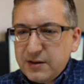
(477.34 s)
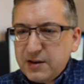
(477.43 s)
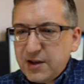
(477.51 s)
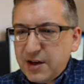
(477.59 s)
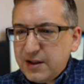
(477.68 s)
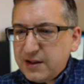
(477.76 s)
So
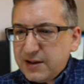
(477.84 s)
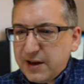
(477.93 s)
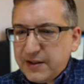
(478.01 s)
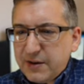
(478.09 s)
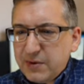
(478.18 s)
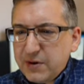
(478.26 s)
check this
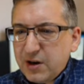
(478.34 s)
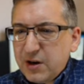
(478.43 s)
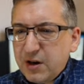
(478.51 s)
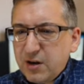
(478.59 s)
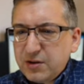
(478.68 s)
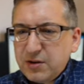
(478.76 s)
out then, we've got
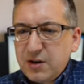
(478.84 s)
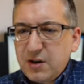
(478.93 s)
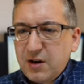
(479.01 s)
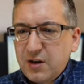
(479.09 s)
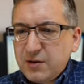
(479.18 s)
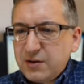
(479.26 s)
lots
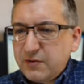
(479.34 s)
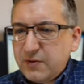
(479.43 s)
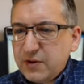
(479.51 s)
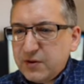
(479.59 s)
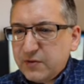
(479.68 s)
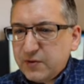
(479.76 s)
and lots of
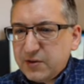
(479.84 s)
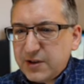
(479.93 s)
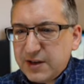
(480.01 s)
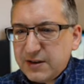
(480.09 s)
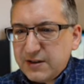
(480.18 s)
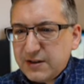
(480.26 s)
useful
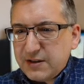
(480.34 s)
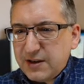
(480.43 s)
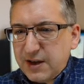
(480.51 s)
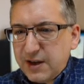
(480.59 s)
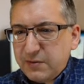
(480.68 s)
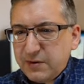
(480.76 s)
sensors here.